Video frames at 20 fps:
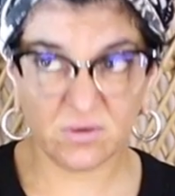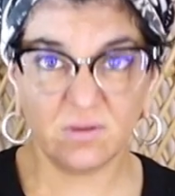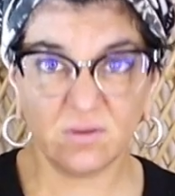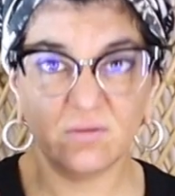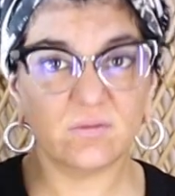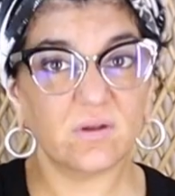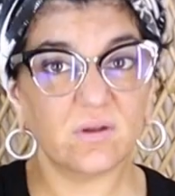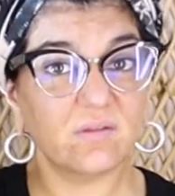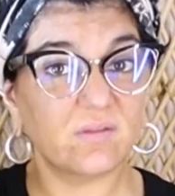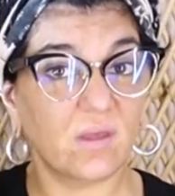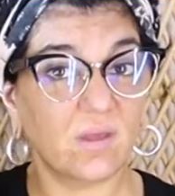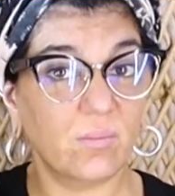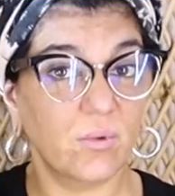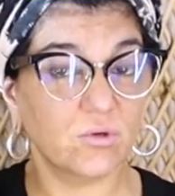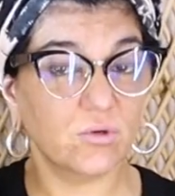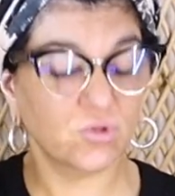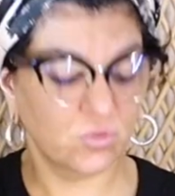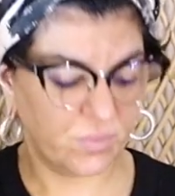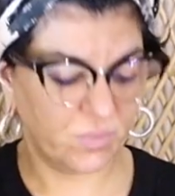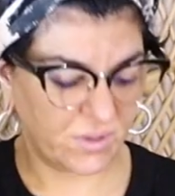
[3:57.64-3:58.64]
was going to say
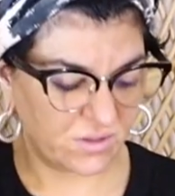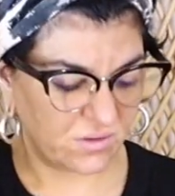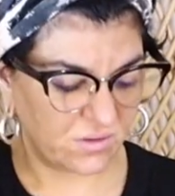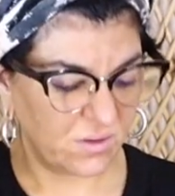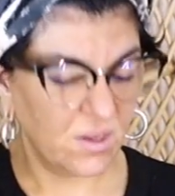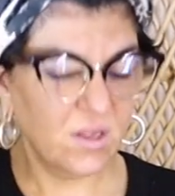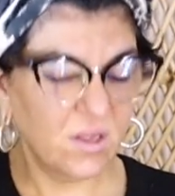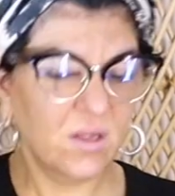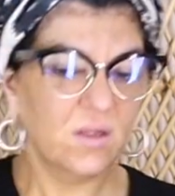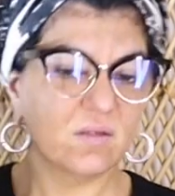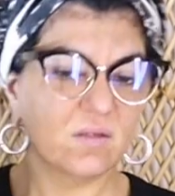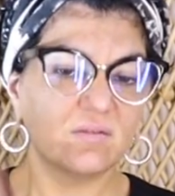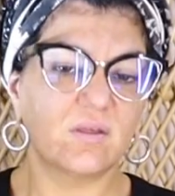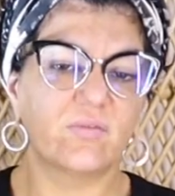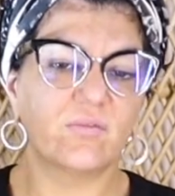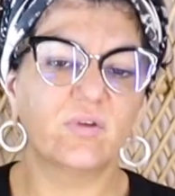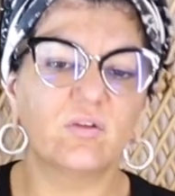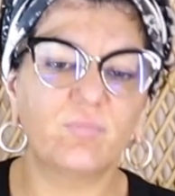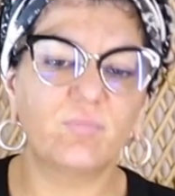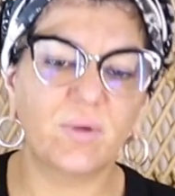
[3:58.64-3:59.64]
emotional, but
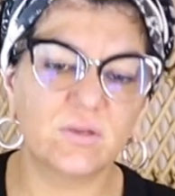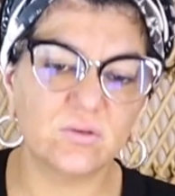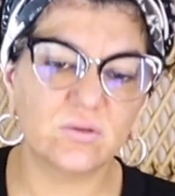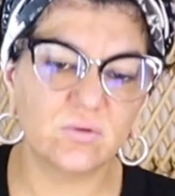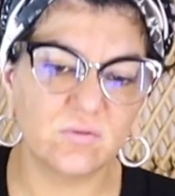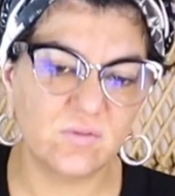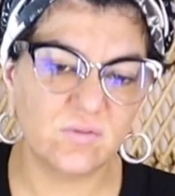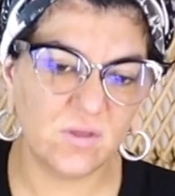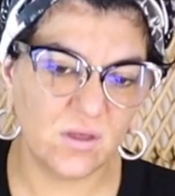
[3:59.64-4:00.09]
Seven of Pentacles